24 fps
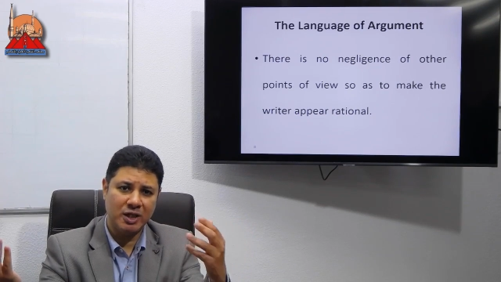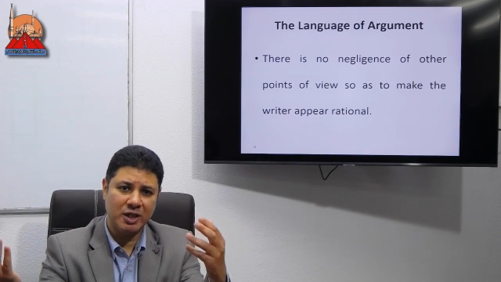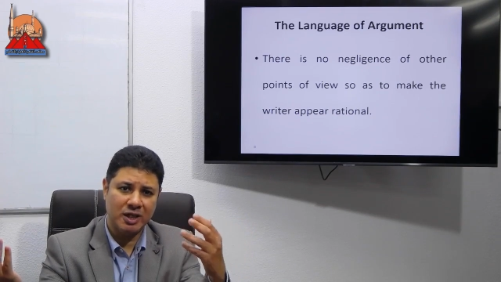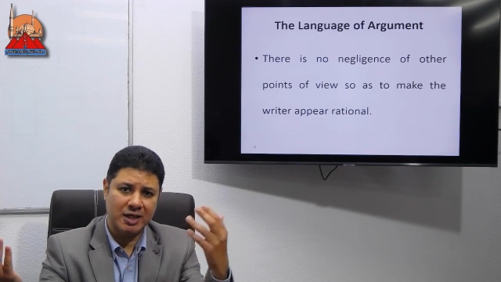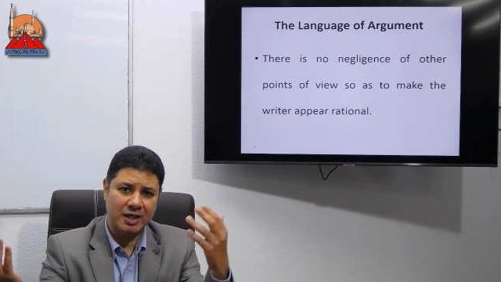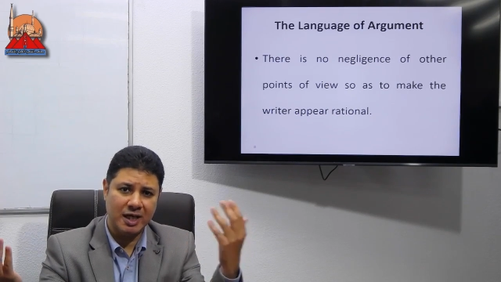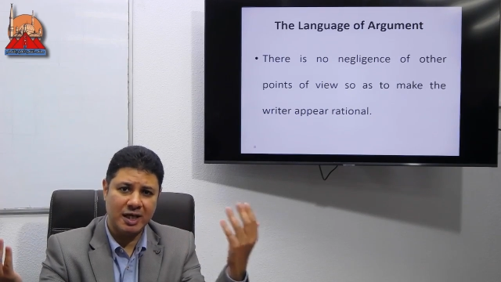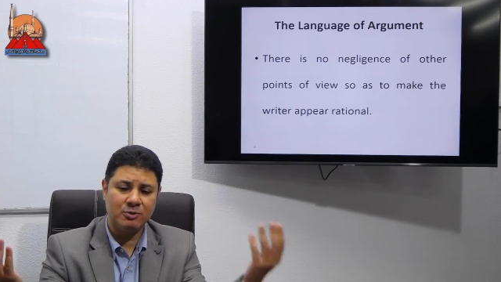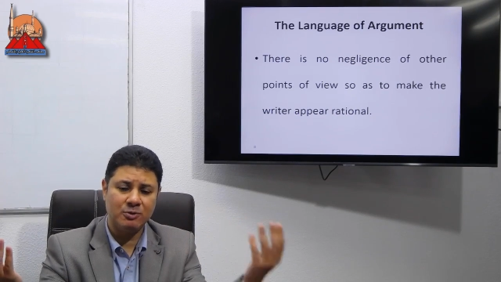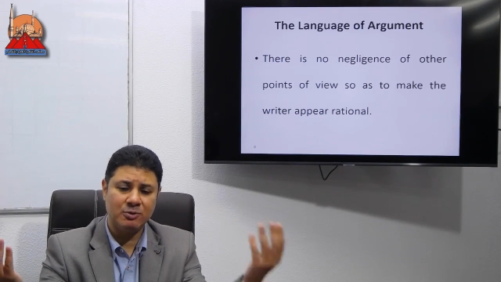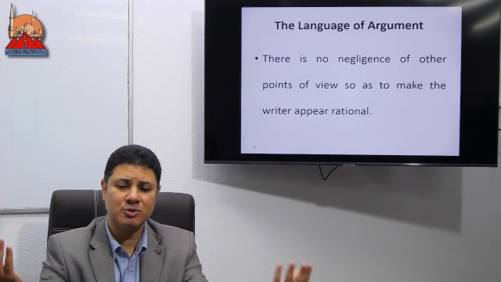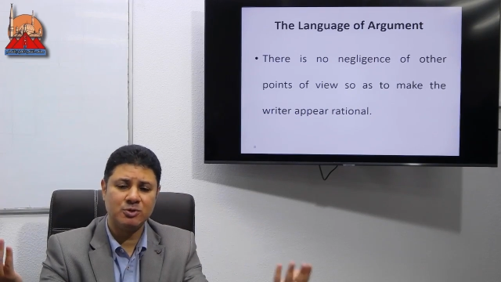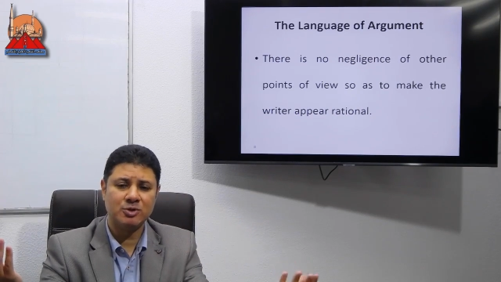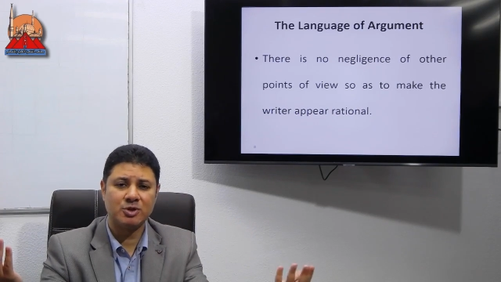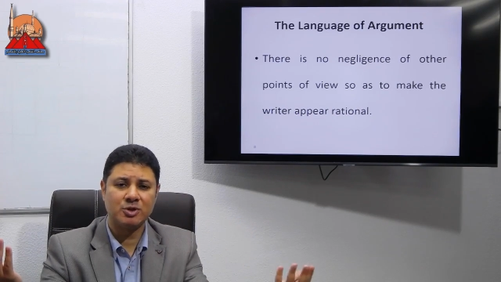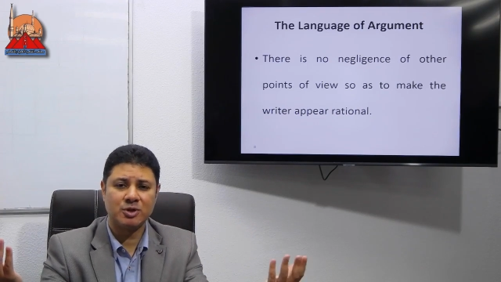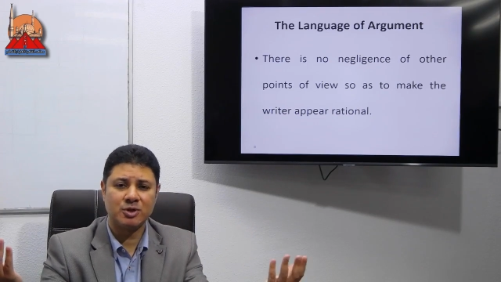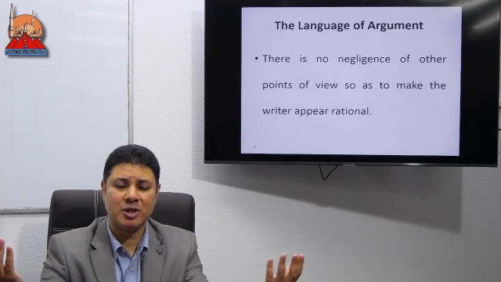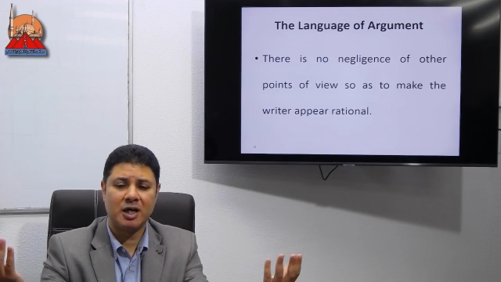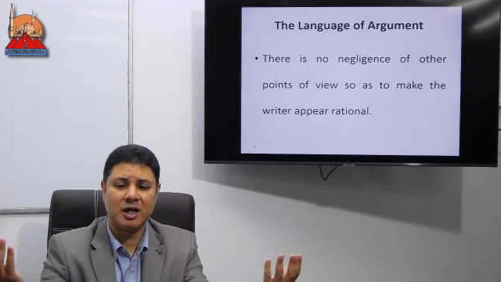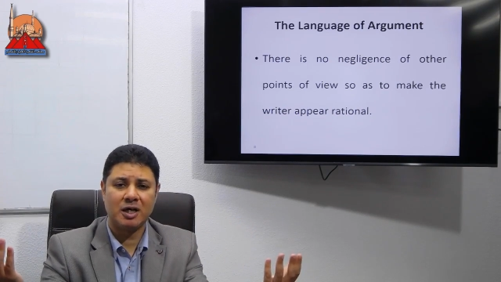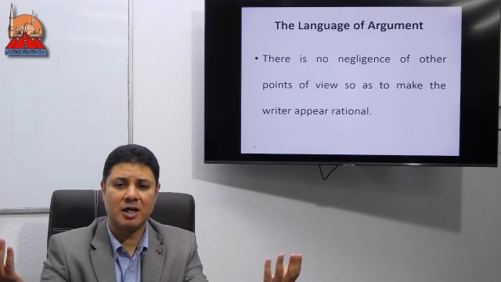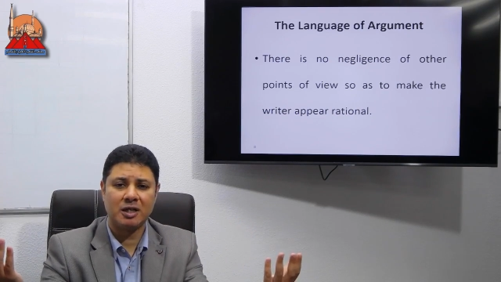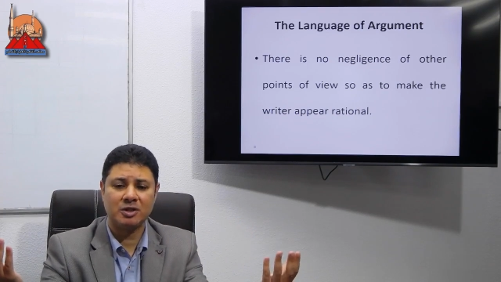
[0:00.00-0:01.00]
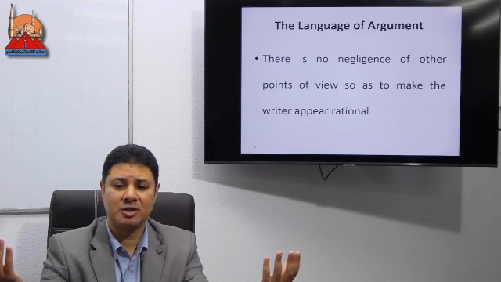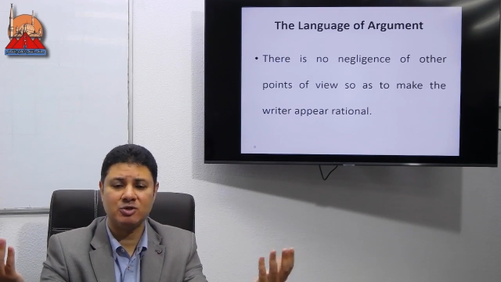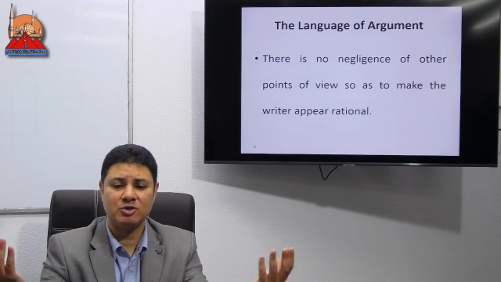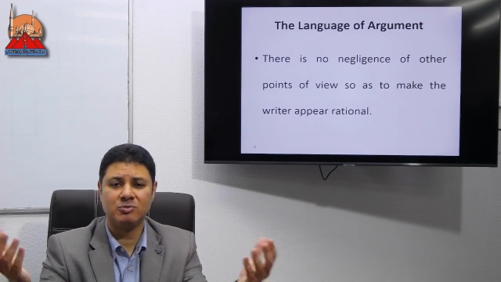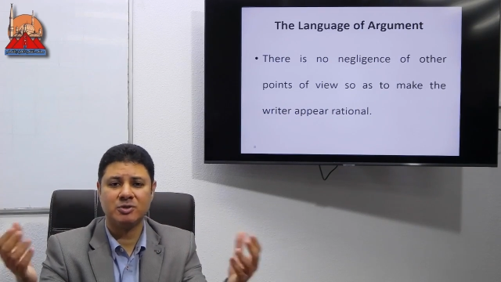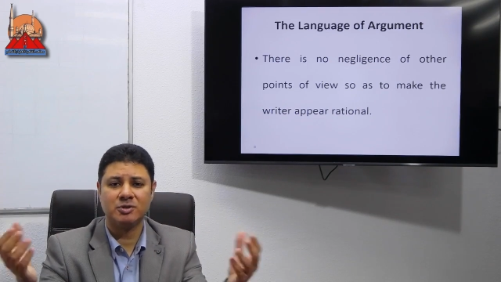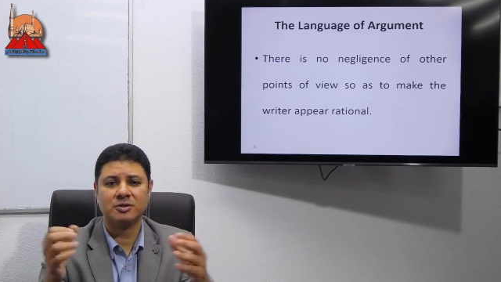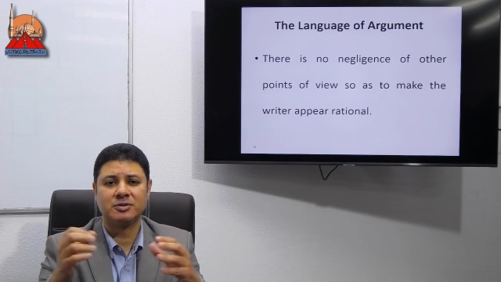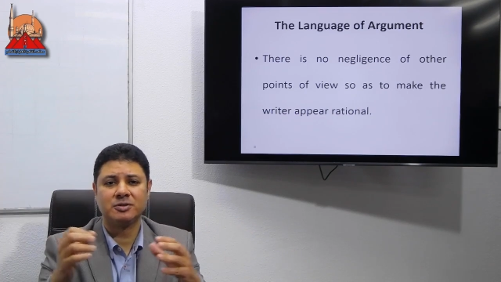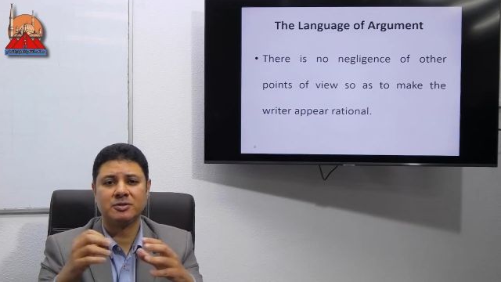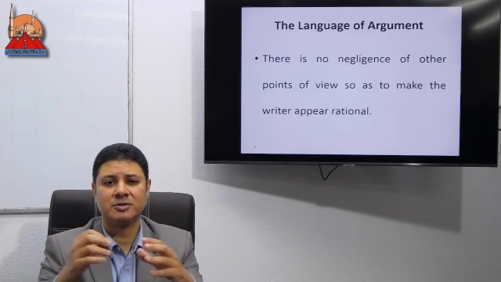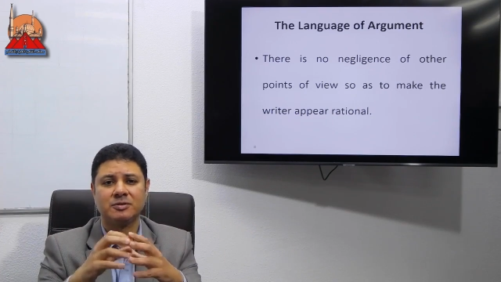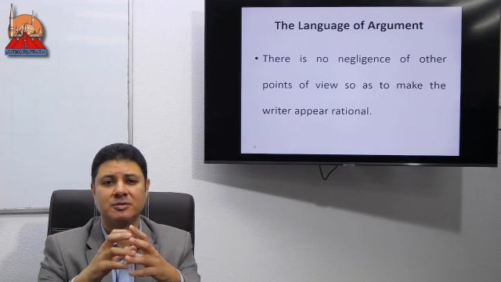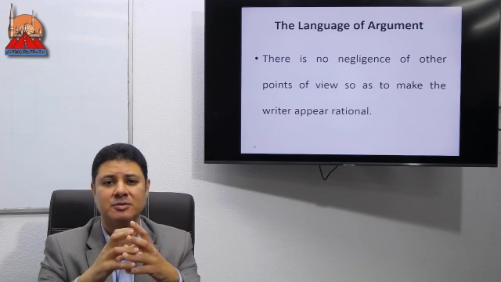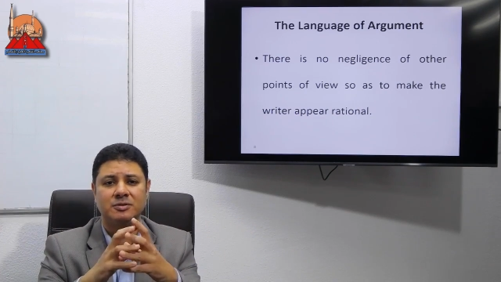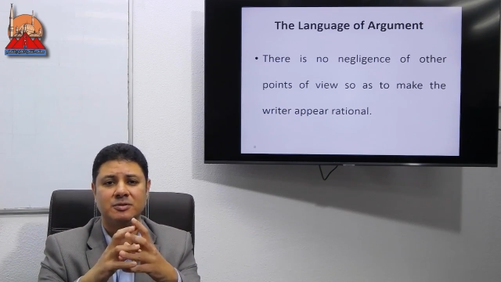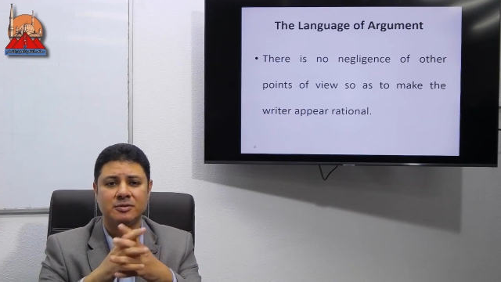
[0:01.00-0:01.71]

counter argument,